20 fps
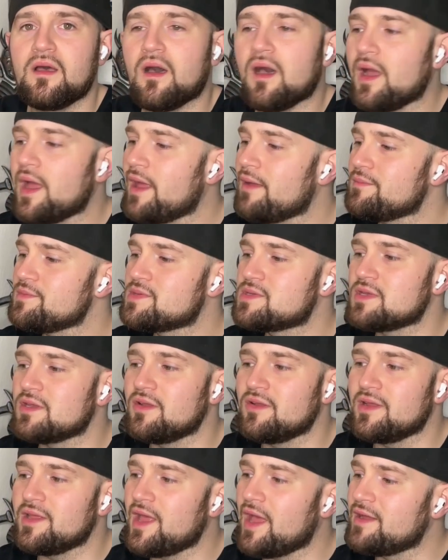I
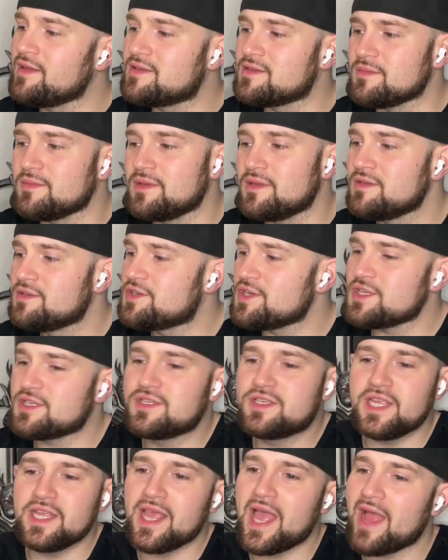absolutely hate him.
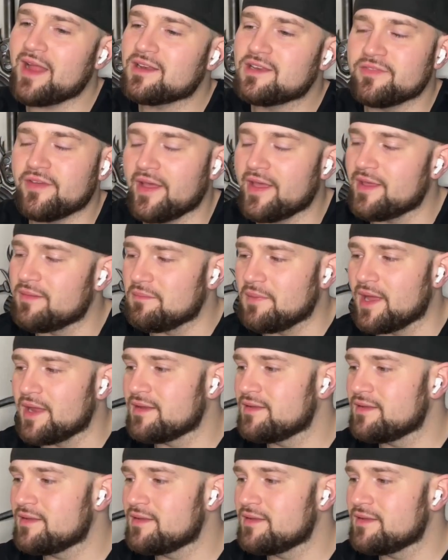Just deactivate him, man.